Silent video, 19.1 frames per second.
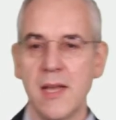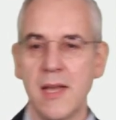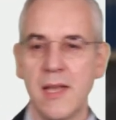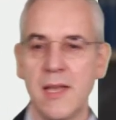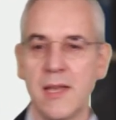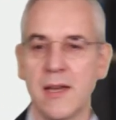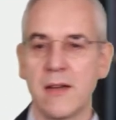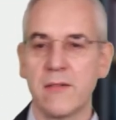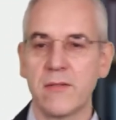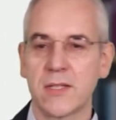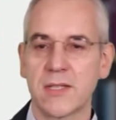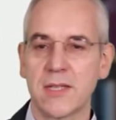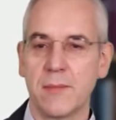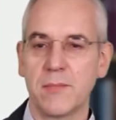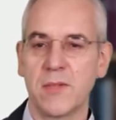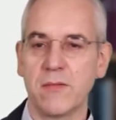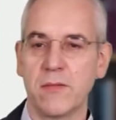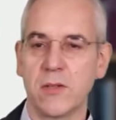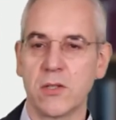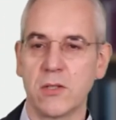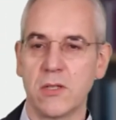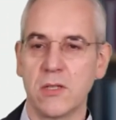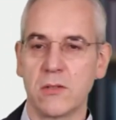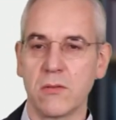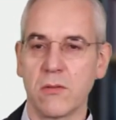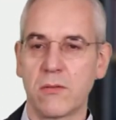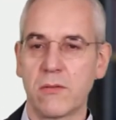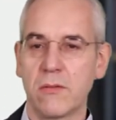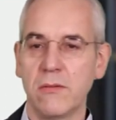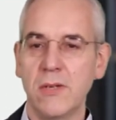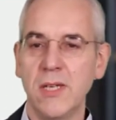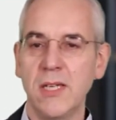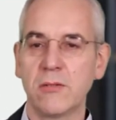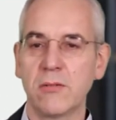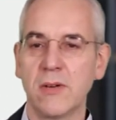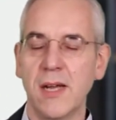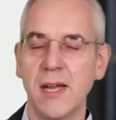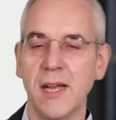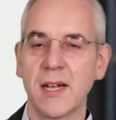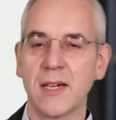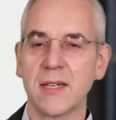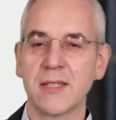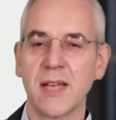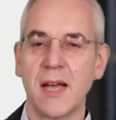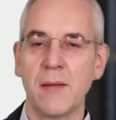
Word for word: Here I have a subdivision into three triangles.